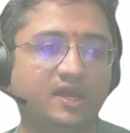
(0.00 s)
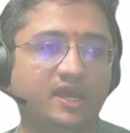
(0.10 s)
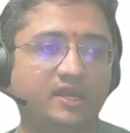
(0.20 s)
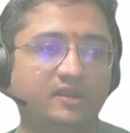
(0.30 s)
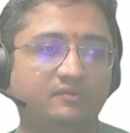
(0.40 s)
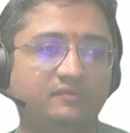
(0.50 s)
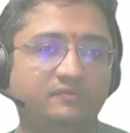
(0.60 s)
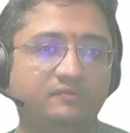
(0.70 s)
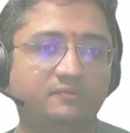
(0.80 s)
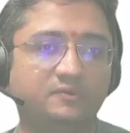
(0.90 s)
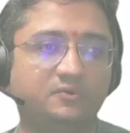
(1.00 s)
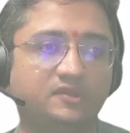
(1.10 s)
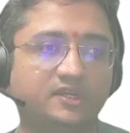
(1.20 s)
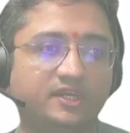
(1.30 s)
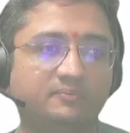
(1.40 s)
And you
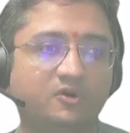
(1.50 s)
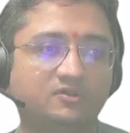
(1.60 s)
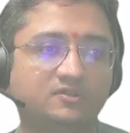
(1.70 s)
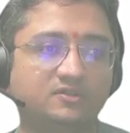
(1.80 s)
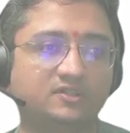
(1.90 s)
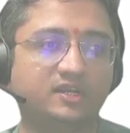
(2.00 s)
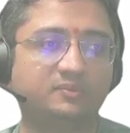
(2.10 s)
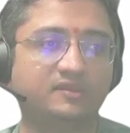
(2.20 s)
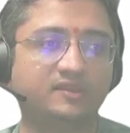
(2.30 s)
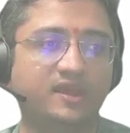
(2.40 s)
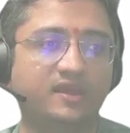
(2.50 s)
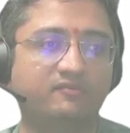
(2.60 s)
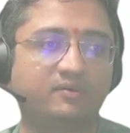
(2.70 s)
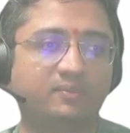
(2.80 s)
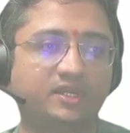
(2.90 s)
see tick box. That means I have
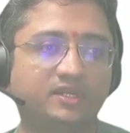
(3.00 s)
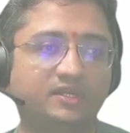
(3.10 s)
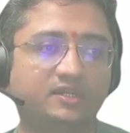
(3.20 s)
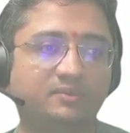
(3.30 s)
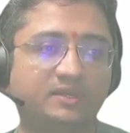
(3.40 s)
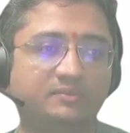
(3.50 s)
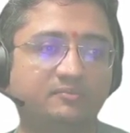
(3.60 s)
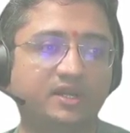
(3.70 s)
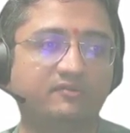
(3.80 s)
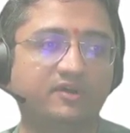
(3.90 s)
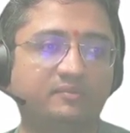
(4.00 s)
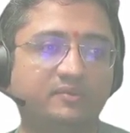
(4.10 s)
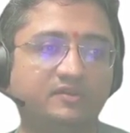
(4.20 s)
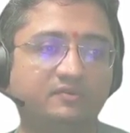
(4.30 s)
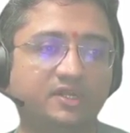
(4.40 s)
completed the minimum
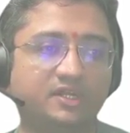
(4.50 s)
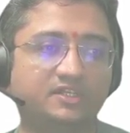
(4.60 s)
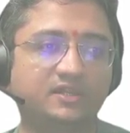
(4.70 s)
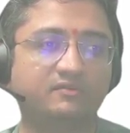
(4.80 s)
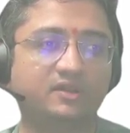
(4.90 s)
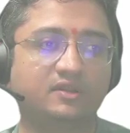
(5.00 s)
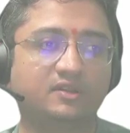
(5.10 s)
requirements for each level.